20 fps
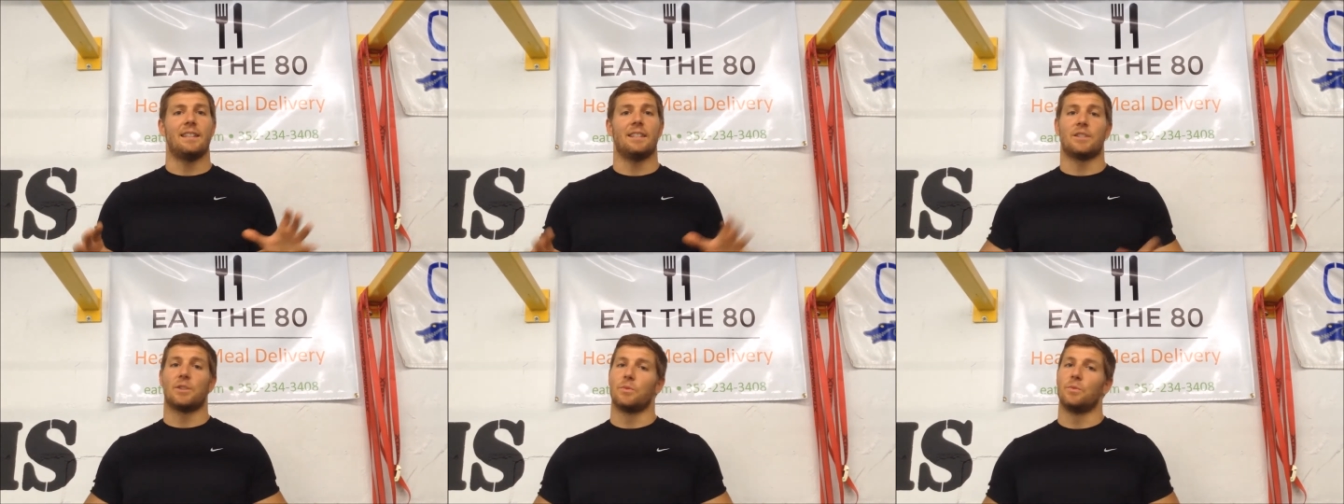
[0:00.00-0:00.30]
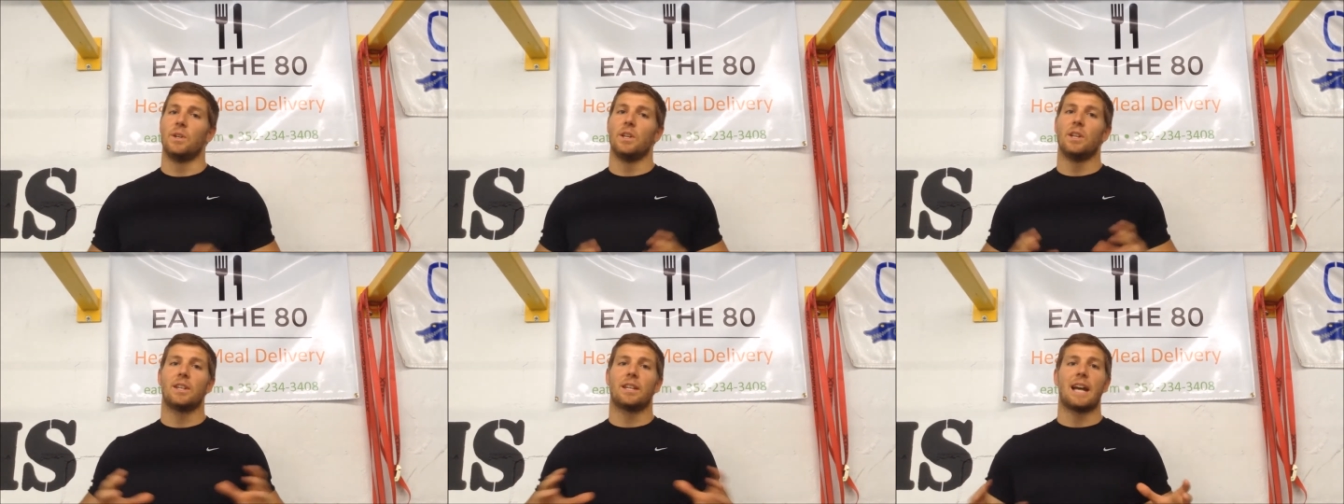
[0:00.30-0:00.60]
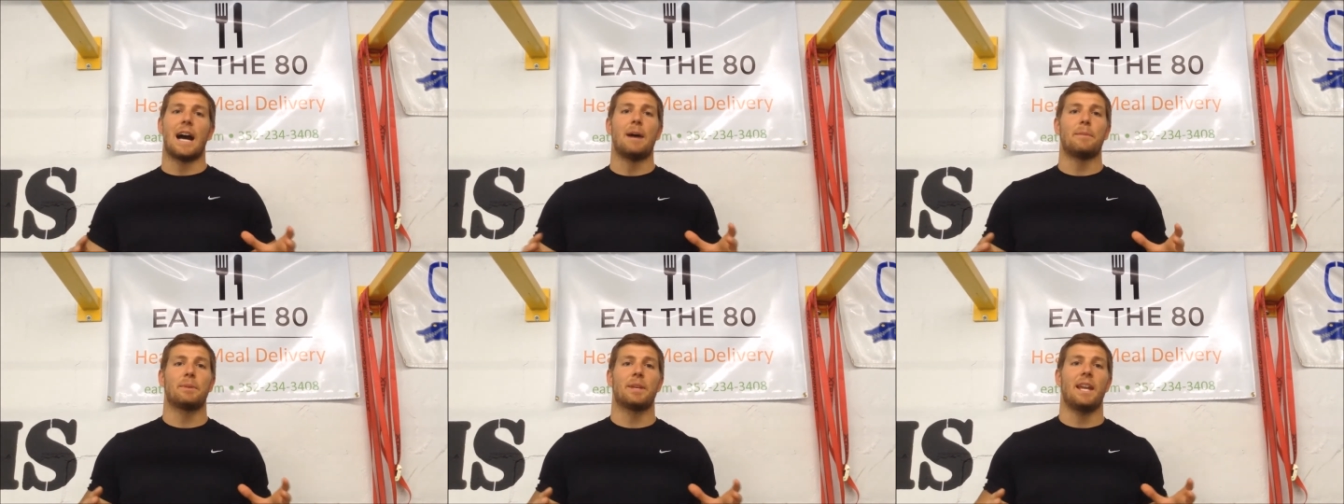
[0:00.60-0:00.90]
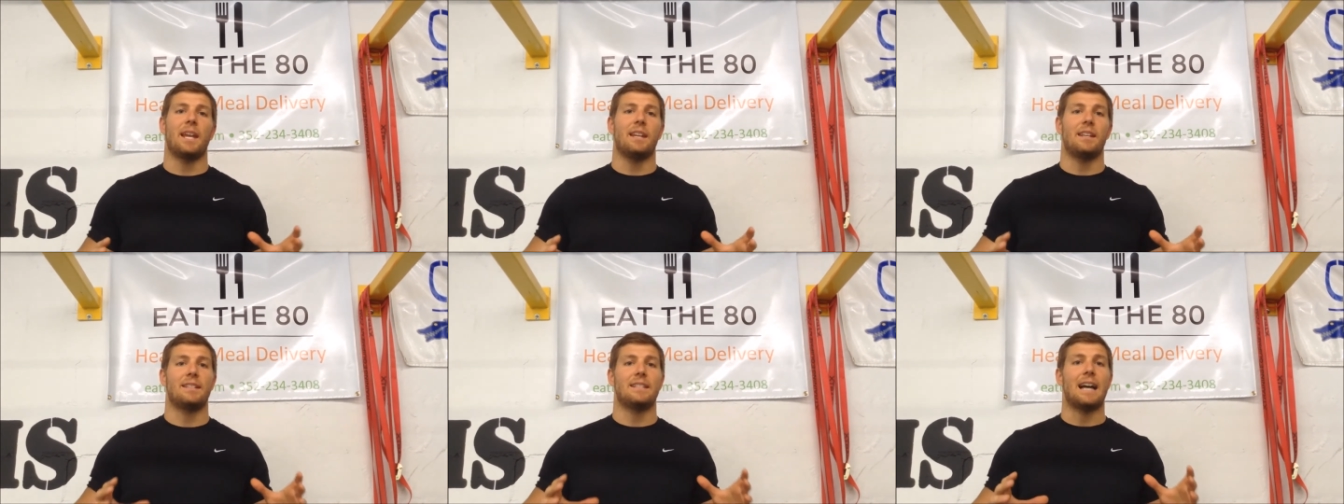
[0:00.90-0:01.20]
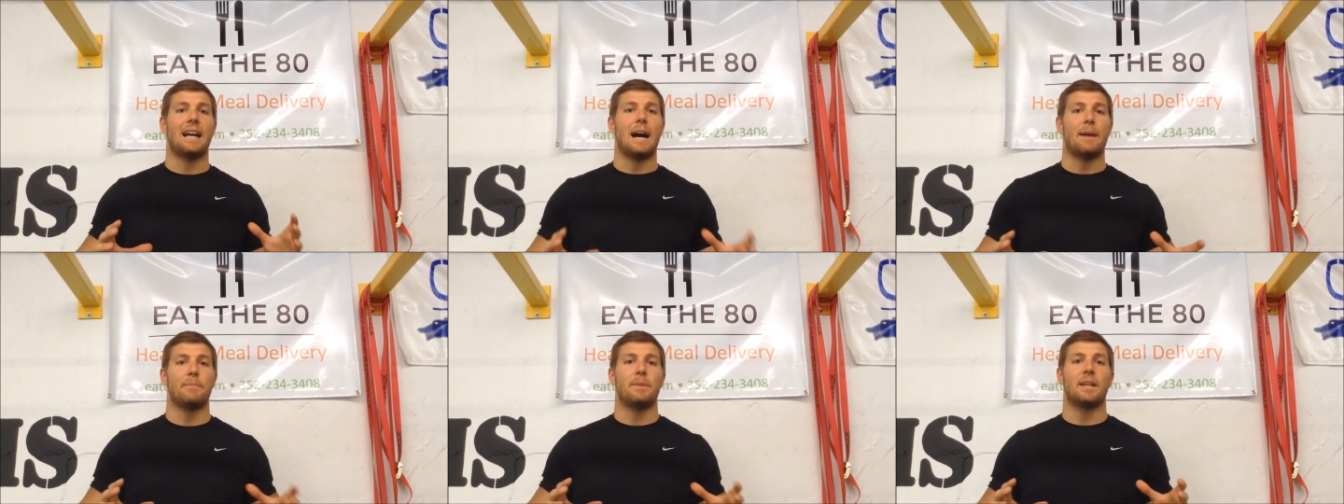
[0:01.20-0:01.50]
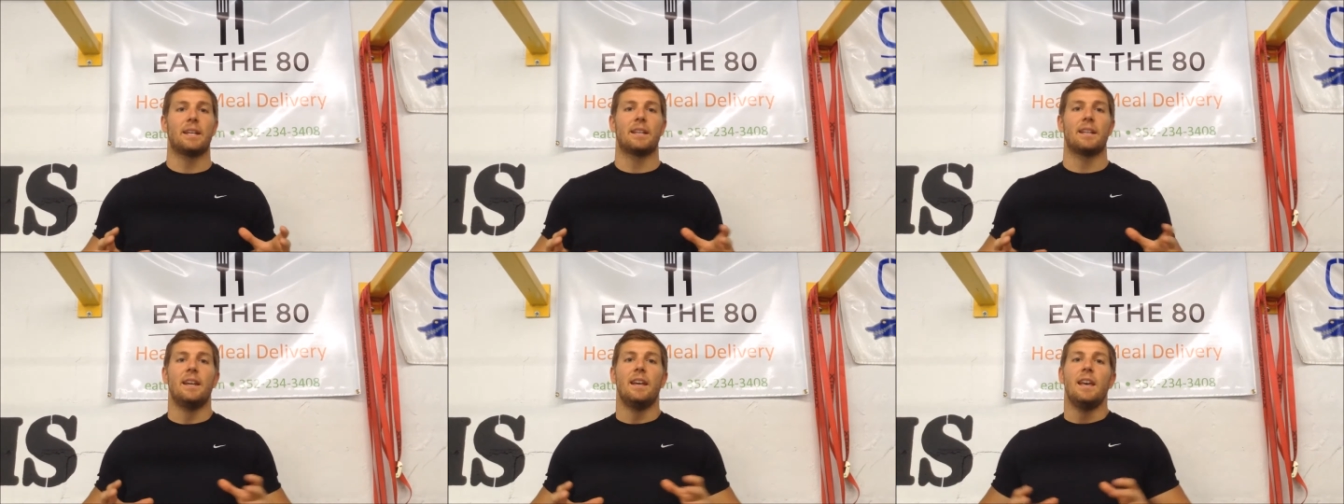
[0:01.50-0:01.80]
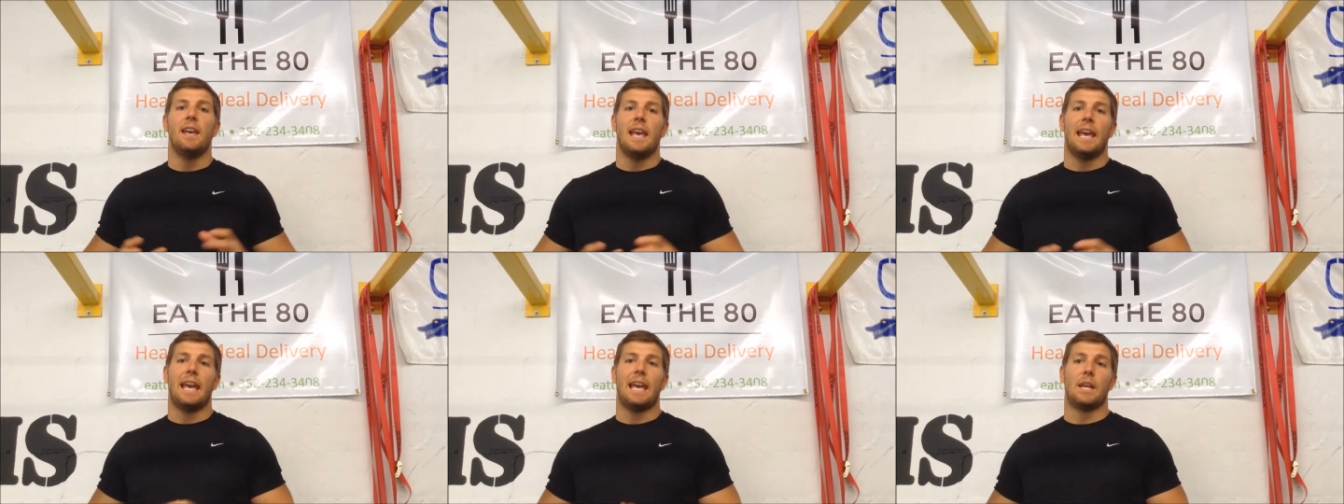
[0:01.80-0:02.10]
This is a really complicated topic
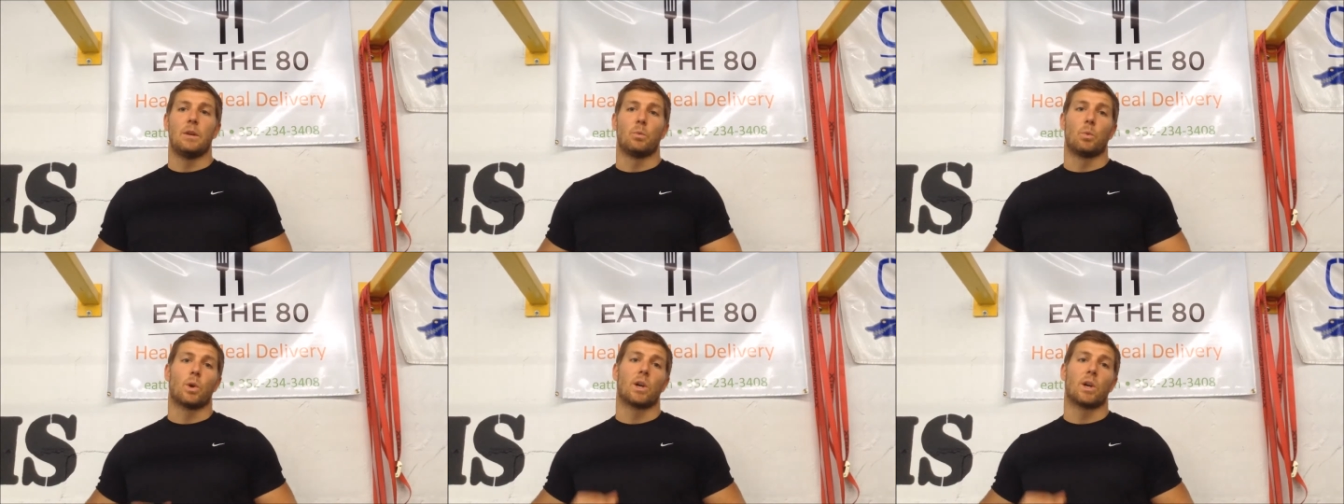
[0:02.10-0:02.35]
and